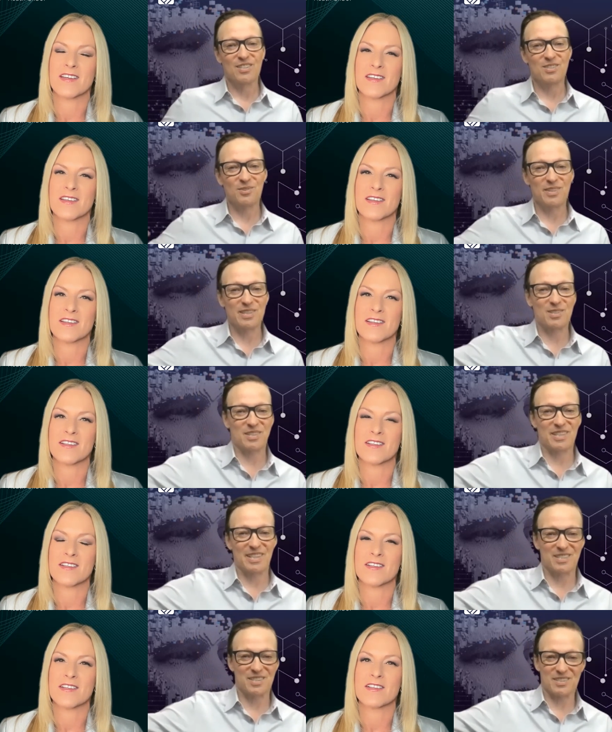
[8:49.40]
Speaker 1: to this,
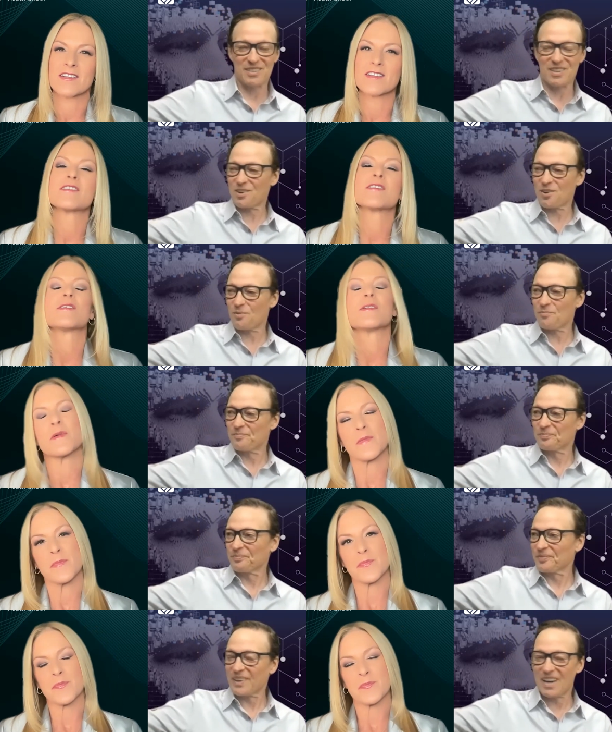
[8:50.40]
this, you know,
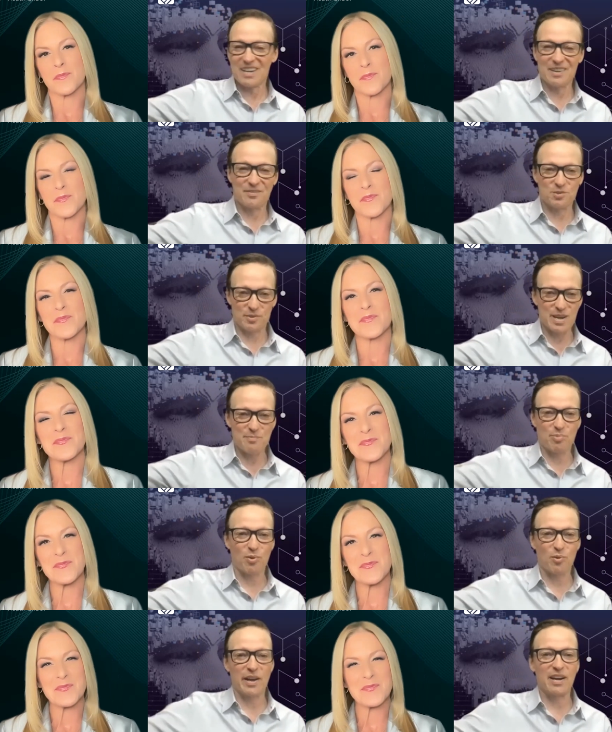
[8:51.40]
kind of dream
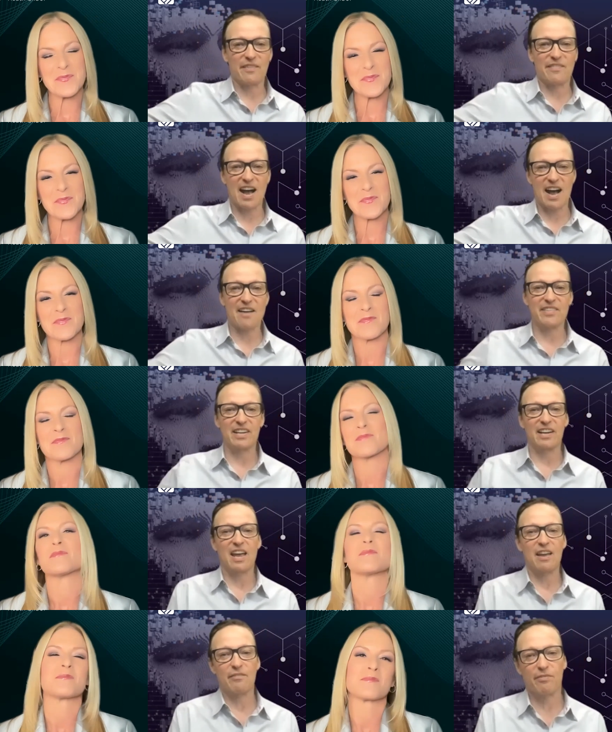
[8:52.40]
point of having a